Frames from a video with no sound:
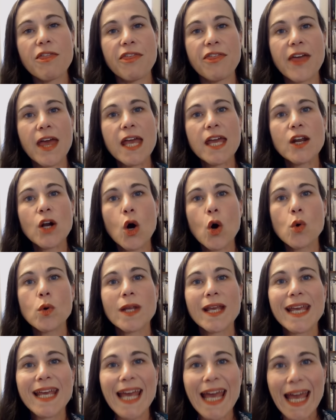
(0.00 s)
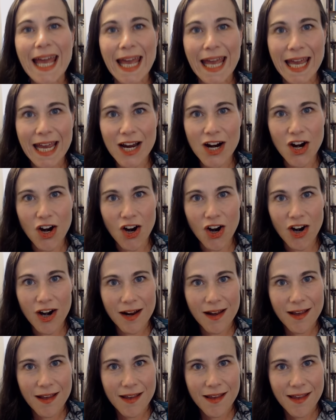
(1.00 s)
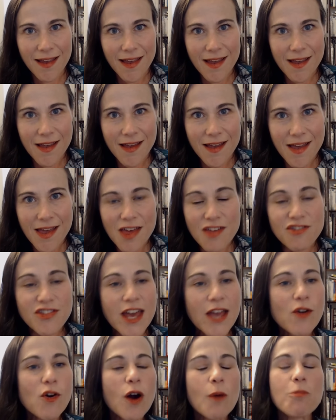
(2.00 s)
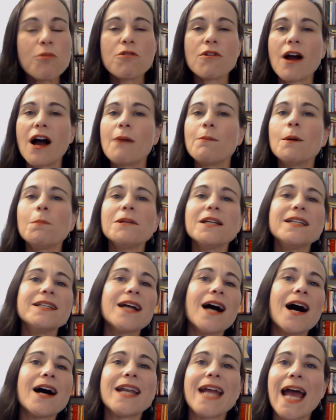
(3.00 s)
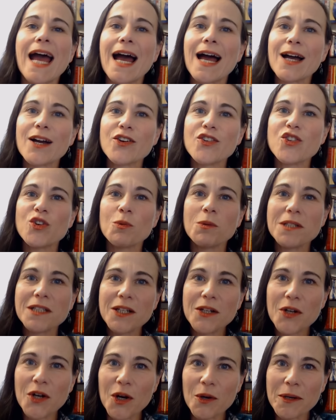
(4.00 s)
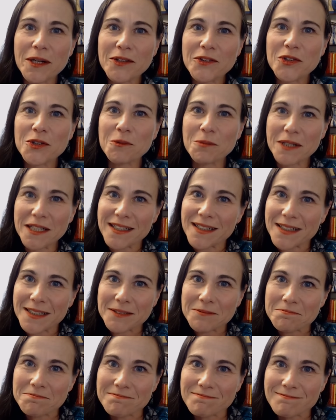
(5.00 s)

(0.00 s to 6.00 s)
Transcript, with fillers: They don't care. They are probably not actually going to read it.